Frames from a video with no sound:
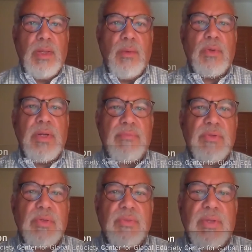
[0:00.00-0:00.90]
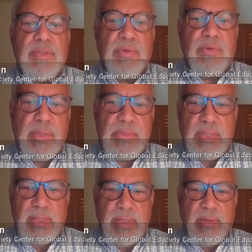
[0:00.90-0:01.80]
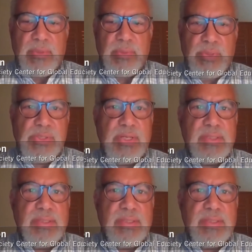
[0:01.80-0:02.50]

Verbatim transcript: Well, good afternoon, and thanks very much, Clay. I really appreciate